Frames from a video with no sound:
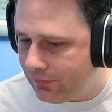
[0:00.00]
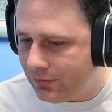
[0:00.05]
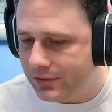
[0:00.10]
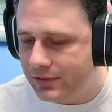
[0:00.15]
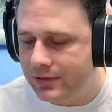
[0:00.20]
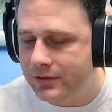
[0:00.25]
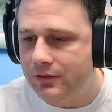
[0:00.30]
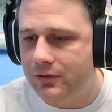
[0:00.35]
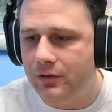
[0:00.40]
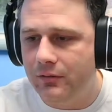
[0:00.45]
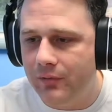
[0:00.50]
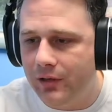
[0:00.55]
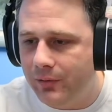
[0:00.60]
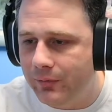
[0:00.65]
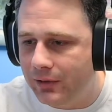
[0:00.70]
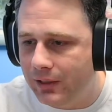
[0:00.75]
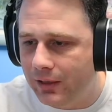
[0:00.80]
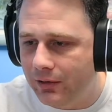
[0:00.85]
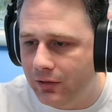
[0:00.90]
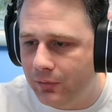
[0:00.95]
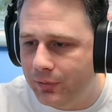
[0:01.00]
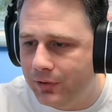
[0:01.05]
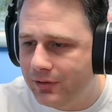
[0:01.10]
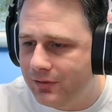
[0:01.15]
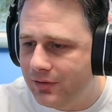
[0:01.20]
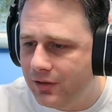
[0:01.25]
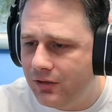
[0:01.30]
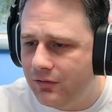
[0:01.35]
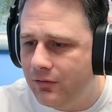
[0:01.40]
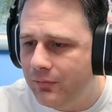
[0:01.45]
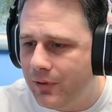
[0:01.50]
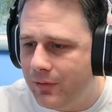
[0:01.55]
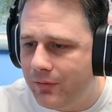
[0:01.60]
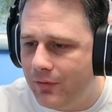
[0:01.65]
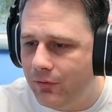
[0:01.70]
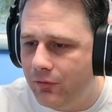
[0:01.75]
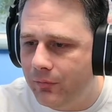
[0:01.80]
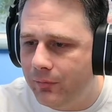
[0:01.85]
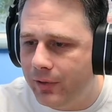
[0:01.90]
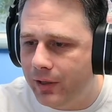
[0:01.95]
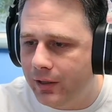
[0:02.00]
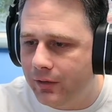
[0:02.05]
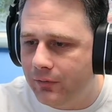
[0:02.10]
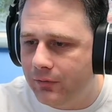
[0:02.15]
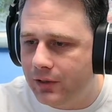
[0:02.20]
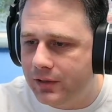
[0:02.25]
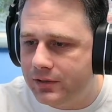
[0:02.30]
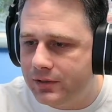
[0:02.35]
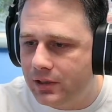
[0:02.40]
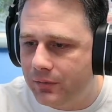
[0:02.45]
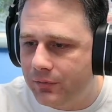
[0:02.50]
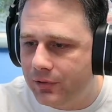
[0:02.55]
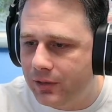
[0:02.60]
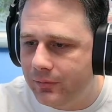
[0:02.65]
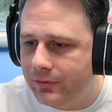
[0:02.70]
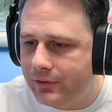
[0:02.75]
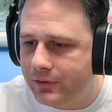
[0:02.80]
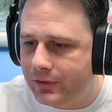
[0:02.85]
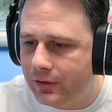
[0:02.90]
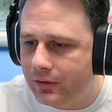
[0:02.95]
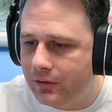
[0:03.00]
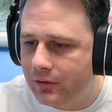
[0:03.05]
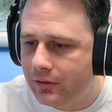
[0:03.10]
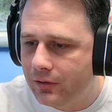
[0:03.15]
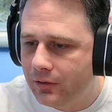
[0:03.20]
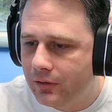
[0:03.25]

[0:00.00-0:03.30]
the 600 might have been louder, but you know what? Maybe that won't matter when I start playing music.